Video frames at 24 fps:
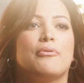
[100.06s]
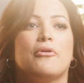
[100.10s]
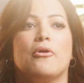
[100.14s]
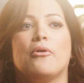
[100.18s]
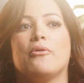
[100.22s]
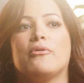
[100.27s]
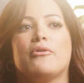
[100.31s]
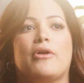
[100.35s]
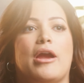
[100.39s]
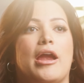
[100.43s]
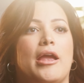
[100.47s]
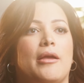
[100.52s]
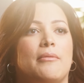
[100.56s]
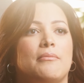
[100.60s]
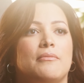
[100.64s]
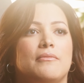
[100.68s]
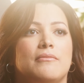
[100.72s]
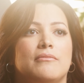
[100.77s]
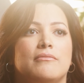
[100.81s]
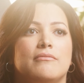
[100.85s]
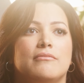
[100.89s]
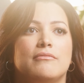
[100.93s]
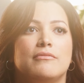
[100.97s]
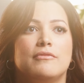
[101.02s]

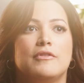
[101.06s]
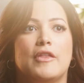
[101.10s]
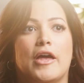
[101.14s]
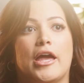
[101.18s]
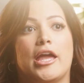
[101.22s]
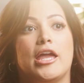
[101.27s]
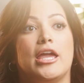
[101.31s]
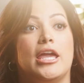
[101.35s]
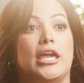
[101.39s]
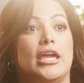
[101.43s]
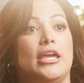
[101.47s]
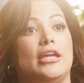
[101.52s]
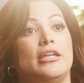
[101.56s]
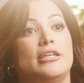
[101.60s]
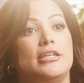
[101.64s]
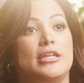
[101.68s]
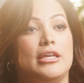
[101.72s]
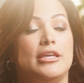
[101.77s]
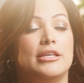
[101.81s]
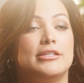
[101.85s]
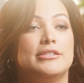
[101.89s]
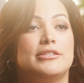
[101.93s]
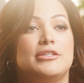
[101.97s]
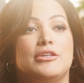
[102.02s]
program that
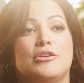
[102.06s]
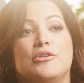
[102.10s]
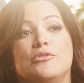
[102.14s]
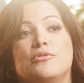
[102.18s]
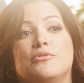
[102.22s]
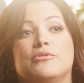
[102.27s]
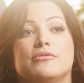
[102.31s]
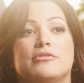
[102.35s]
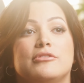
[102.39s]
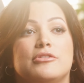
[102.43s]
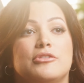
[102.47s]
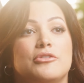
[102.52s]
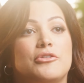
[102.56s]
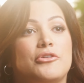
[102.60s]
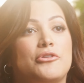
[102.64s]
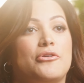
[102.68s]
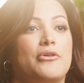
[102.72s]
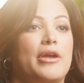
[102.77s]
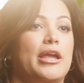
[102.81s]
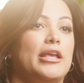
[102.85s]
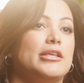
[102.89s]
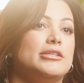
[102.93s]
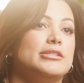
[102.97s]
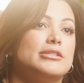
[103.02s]
ADs use to
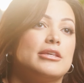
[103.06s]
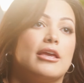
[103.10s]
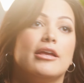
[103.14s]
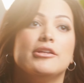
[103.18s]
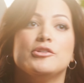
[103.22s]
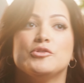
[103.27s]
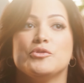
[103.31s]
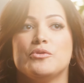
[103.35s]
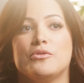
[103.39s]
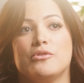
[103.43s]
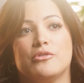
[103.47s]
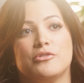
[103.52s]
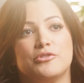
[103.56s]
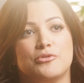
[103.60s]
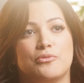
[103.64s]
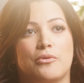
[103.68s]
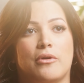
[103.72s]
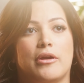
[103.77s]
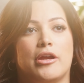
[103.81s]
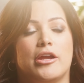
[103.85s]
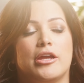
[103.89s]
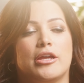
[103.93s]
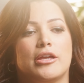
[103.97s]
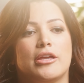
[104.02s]
create schedules
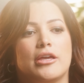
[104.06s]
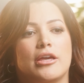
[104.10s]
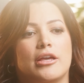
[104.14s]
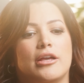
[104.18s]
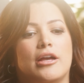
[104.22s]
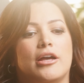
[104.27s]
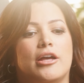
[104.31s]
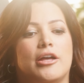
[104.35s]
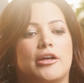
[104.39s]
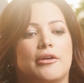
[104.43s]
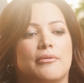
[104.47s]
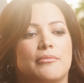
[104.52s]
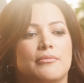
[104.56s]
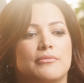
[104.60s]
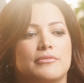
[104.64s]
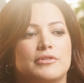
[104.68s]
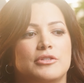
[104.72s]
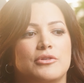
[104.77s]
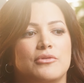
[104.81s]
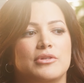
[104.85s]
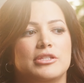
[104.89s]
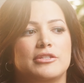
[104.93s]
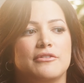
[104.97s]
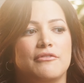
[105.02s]
work. Um,
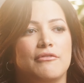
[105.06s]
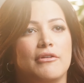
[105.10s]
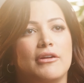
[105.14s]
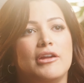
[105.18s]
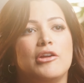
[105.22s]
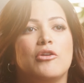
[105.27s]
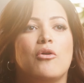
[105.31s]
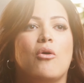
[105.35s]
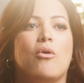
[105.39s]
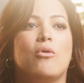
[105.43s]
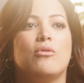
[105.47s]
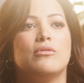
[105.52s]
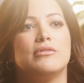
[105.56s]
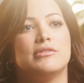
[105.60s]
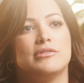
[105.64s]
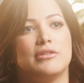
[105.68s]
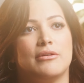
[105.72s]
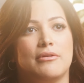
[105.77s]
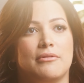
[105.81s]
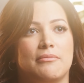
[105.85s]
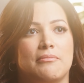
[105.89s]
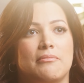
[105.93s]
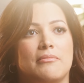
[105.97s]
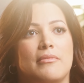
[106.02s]
so it's a very
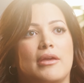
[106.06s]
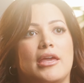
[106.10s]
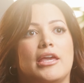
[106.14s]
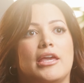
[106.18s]
wholesome